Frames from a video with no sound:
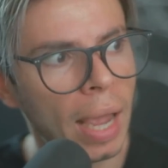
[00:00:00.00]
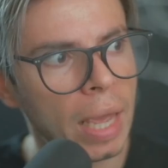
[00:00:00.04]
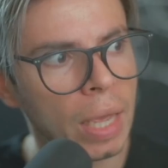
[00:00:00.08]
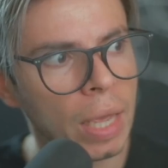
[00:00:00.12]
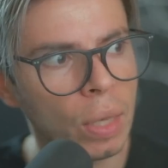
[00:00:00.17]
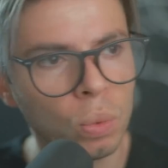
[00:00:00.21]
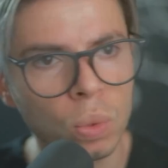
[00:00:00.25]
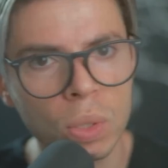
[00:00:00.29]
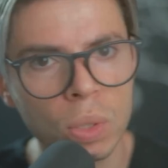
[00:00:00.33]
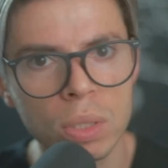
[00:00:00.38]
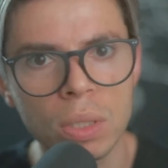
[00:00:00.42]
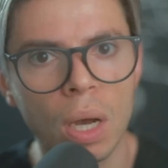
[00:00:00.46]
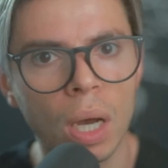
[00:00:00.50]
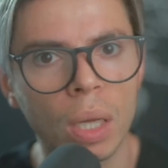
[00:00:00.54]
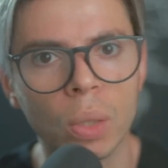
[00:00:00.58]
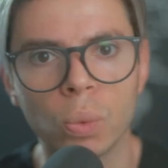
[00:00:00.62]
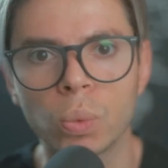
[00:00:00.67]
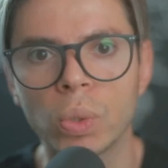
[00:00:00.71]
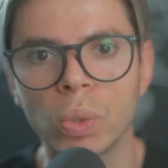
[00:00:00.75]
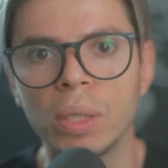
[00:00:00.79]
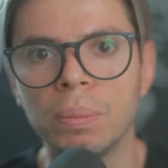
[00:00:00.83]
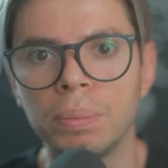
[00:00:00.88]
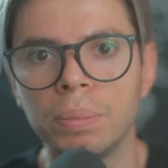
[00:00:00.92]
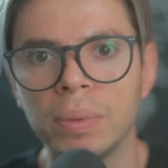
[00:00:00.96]
It was
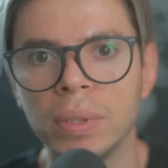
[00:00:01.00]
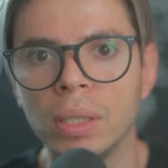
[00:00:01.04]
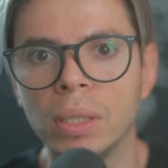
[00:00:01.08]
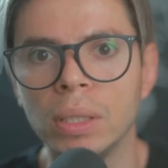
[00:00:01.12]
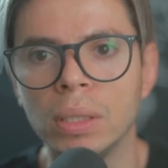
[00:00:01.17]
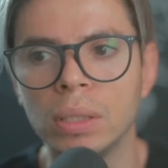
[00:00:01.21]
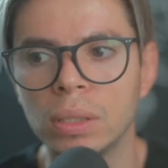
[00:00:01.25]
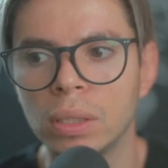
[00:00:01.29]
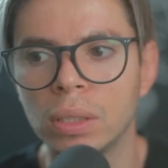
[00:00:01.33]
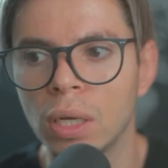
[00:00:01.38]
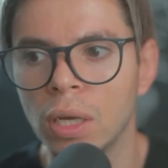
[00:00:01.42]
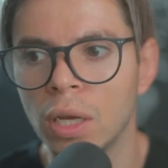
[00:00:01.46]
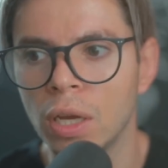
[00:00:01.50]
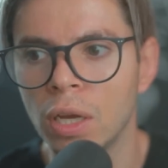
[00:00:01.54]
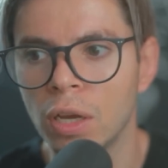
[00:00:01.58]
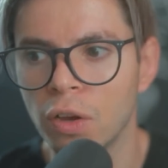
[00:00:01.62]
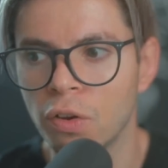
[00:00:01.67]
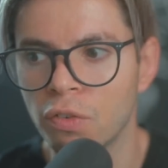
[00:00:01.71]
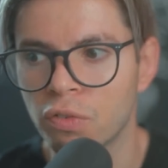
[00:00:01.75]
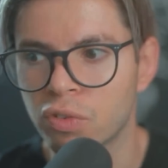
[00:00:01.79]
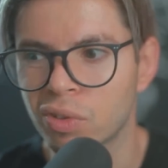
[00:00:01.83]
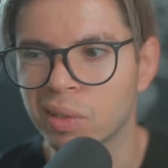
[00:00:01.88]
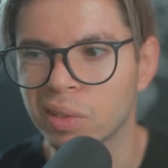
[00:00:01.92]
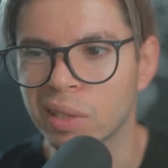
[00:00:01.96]
on repeat
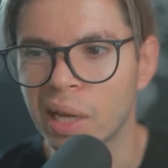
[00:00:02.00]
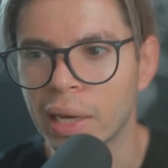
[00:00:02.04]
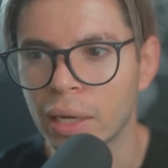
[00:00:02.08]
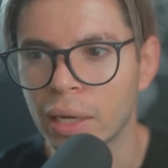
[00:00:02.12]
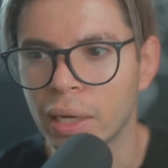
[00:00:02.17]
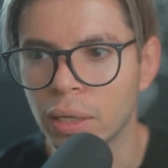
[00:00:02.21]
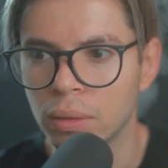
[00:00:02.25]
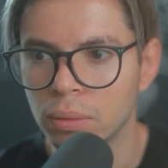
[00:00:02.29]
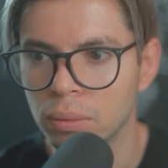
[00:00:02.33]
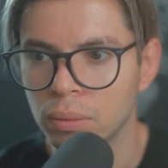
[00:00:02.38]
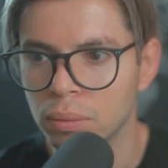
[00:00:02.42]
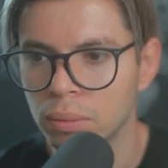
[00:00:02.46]
for like,